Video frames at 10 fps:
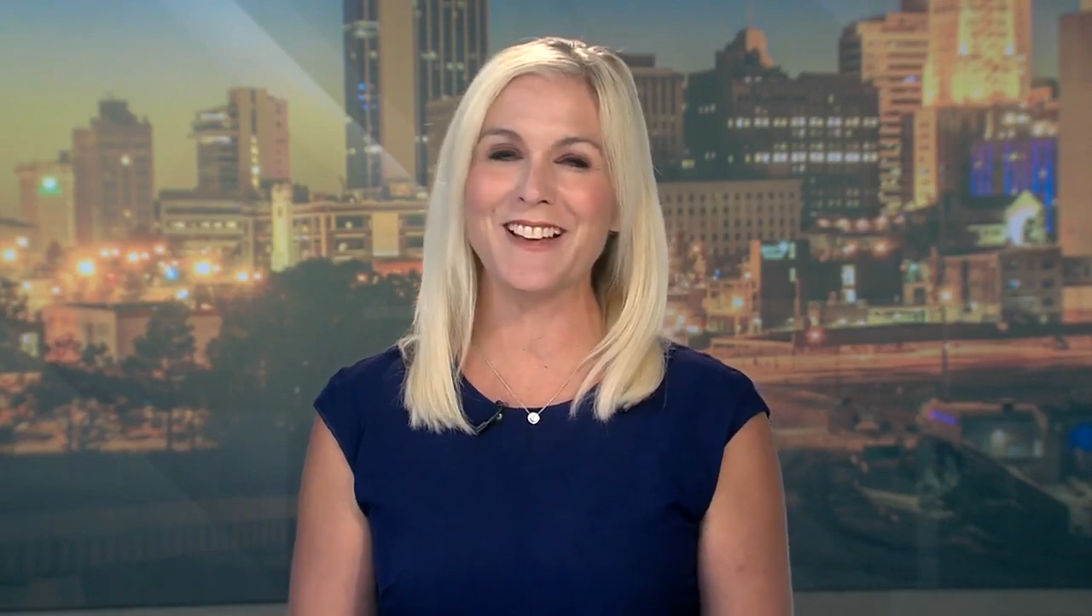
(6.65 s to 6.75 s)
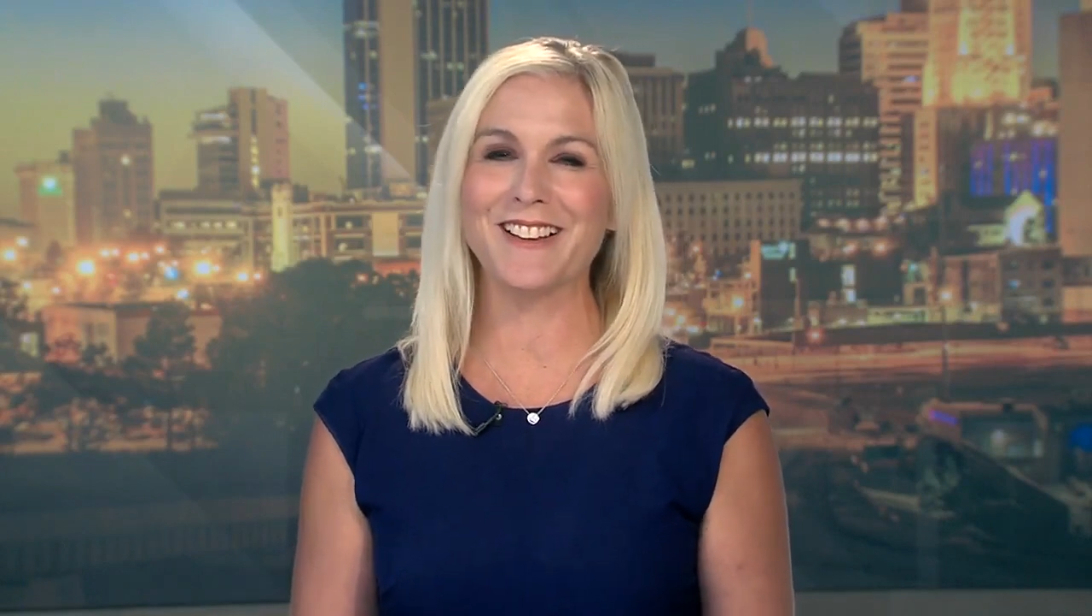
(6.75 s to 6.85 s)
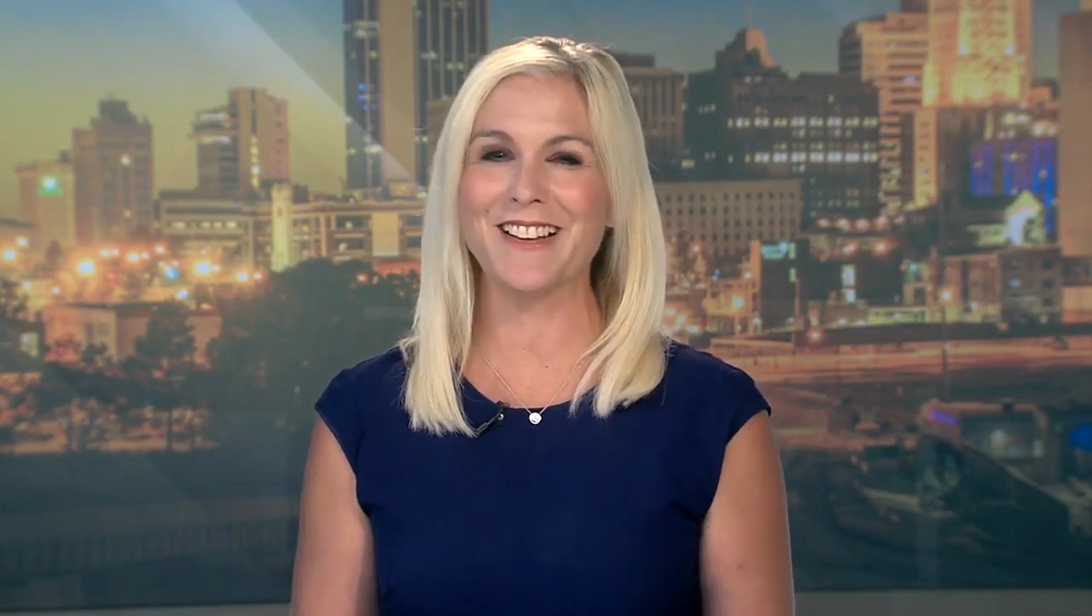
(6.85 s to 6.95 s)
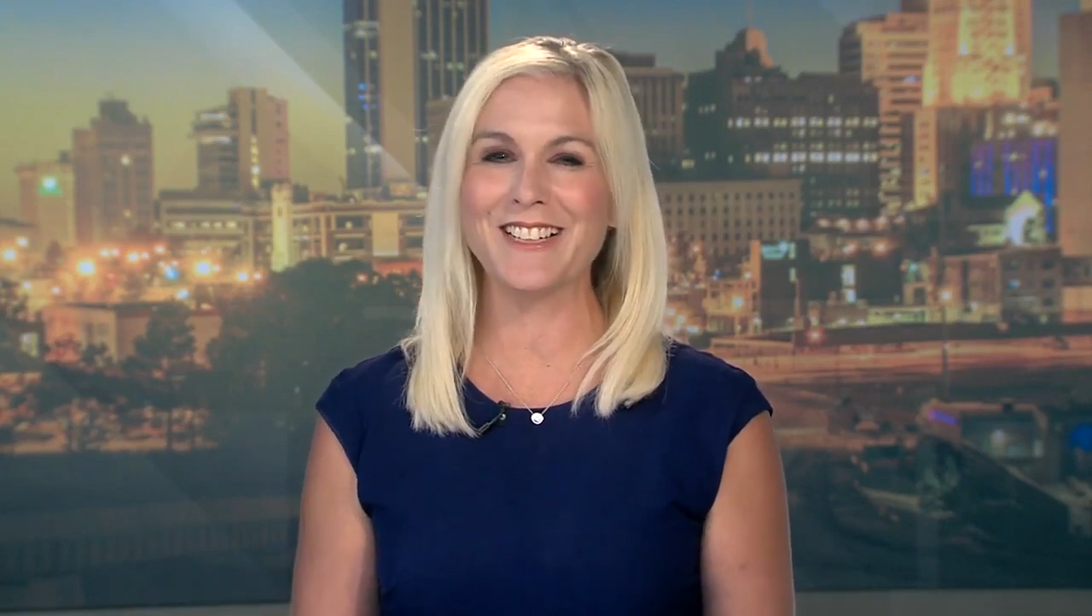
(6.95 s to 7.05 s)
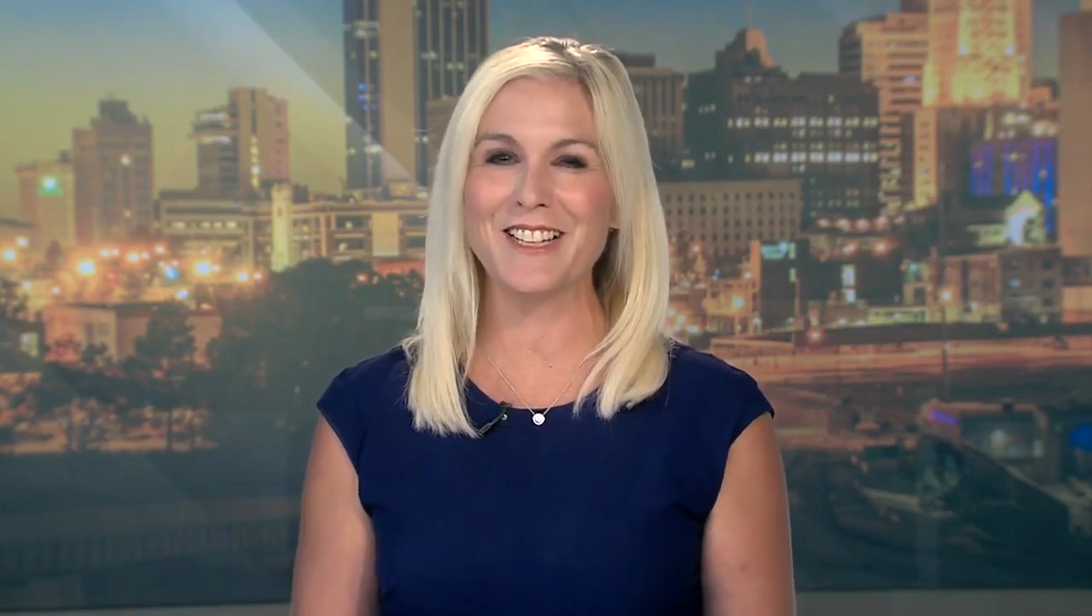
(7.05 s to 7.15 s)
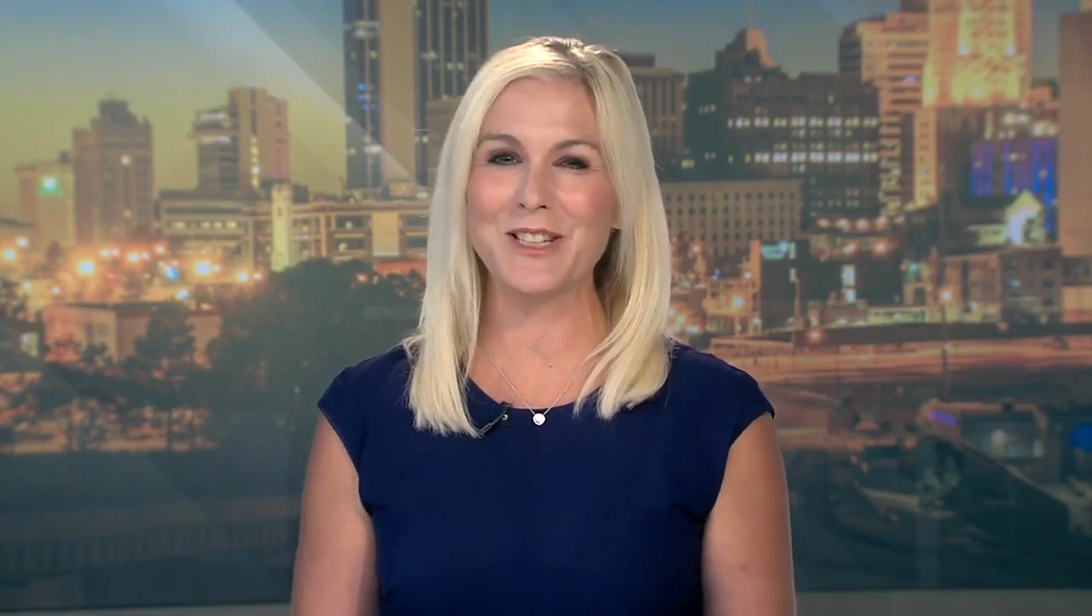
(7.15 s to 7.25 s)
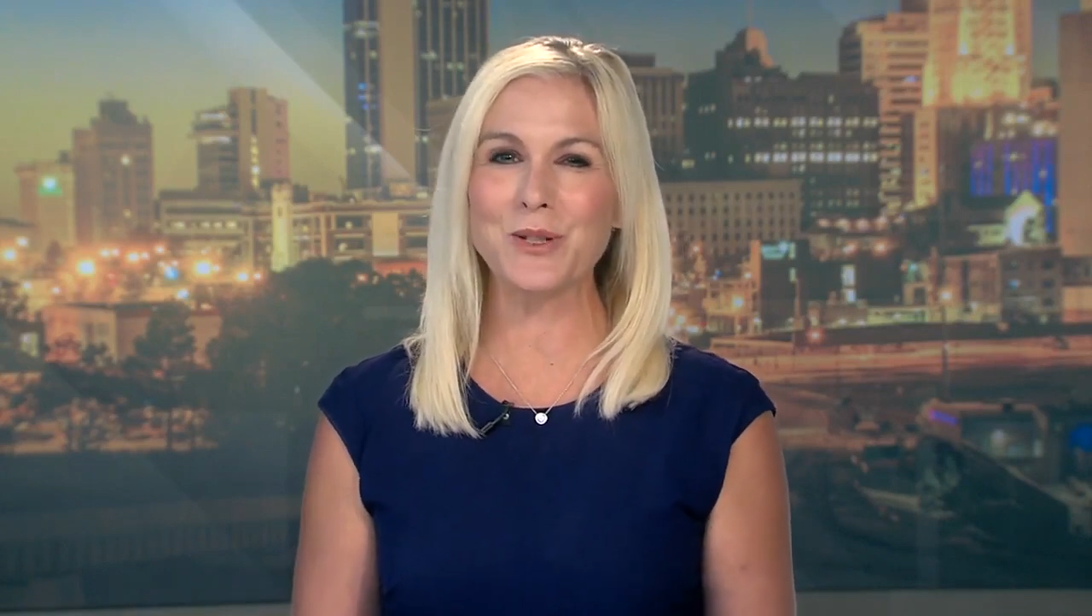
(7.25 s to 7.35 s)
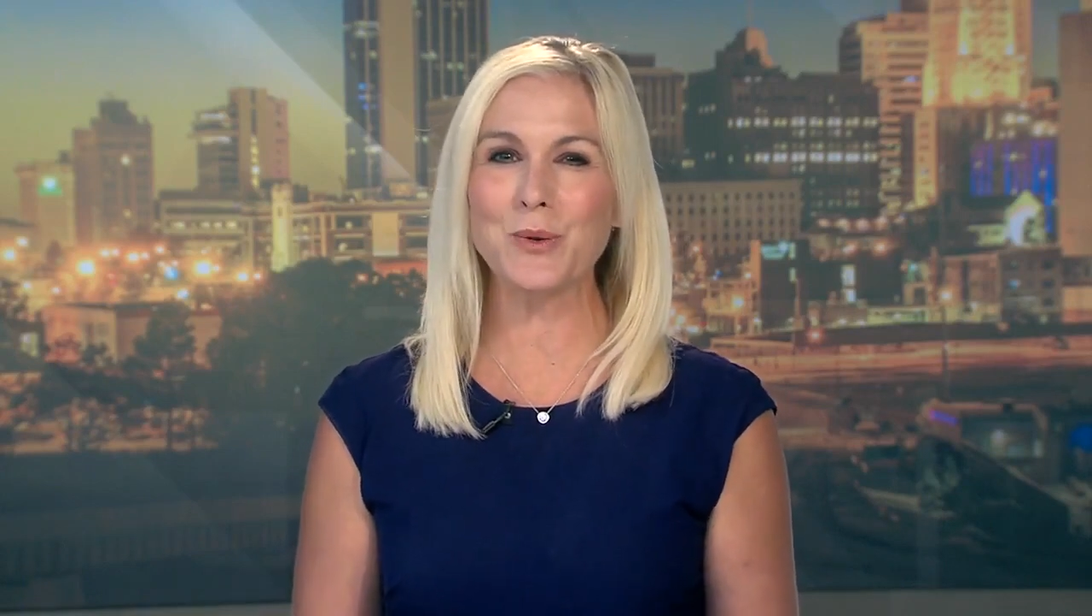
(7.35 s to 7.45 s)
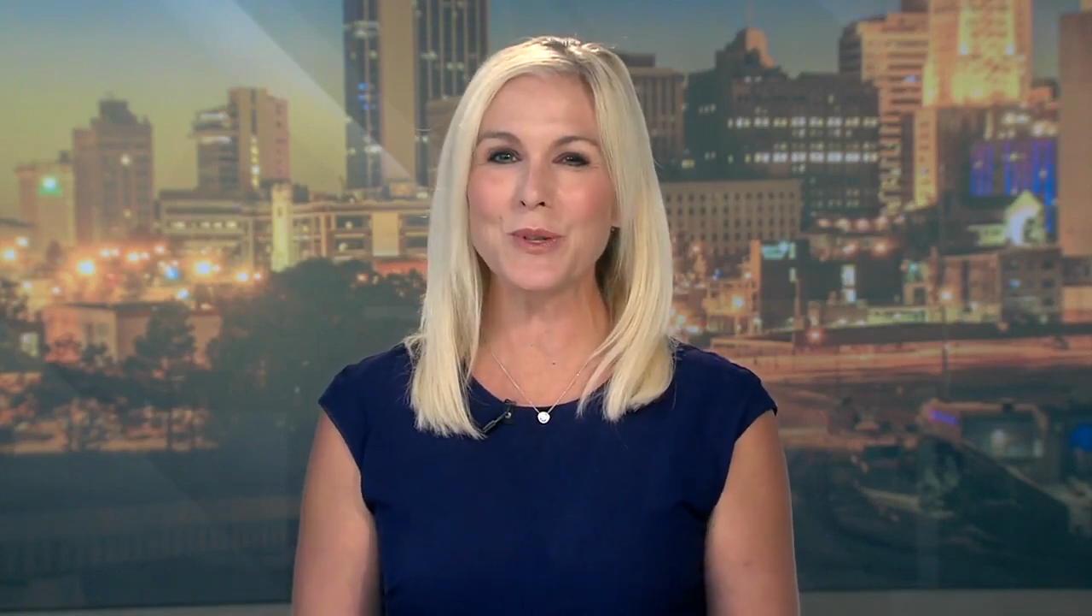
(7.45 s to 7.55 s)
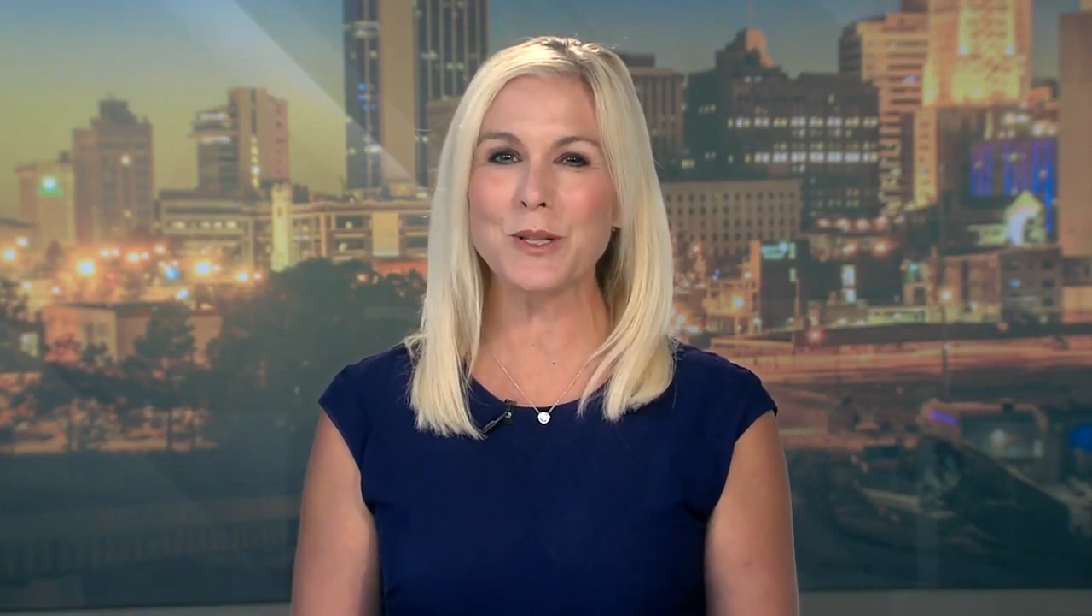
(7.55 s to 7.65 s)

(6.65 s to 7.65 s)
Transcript: collecting school